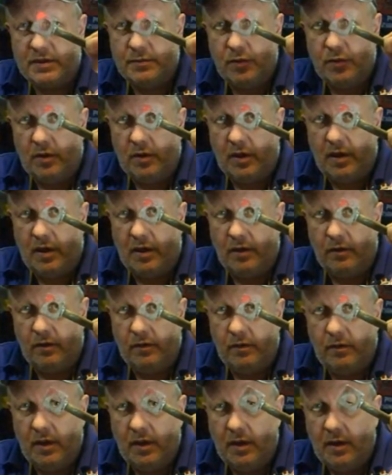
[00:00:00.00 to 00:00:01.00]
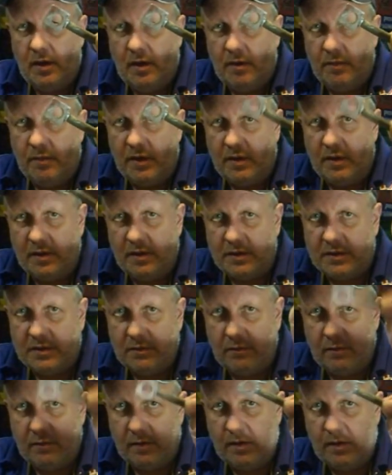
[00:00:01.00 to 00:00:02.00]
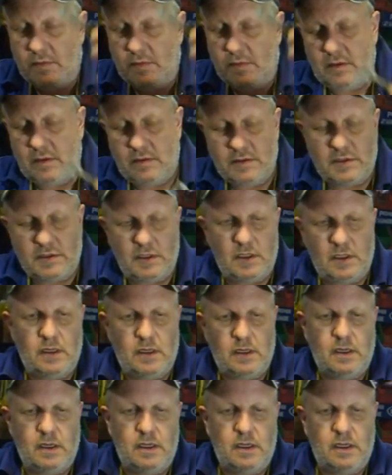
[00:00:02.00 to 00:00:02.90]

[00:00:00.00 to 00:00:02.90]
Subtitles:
a smaller hole, because I'm going to be using